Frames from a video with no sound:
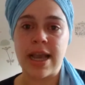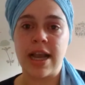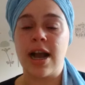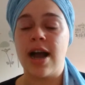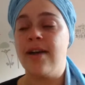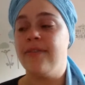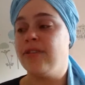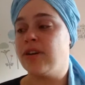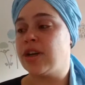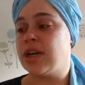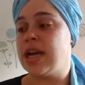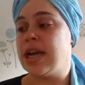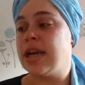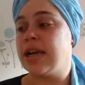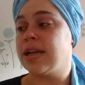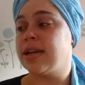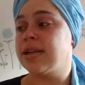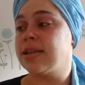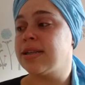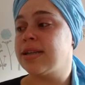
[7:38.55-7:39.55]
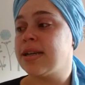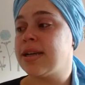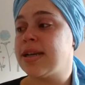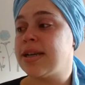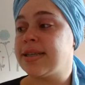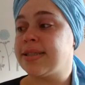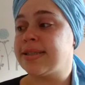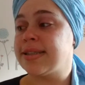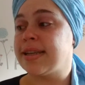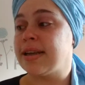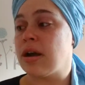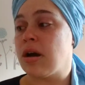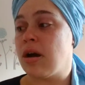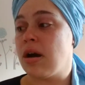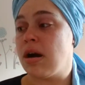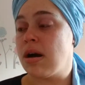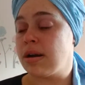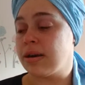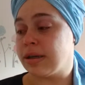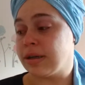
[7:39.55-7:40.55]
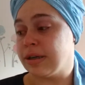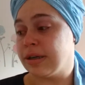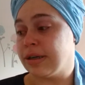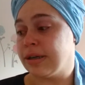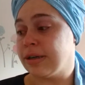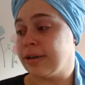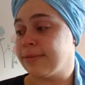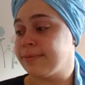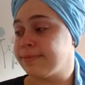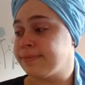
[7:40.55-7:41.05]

covering is an honor.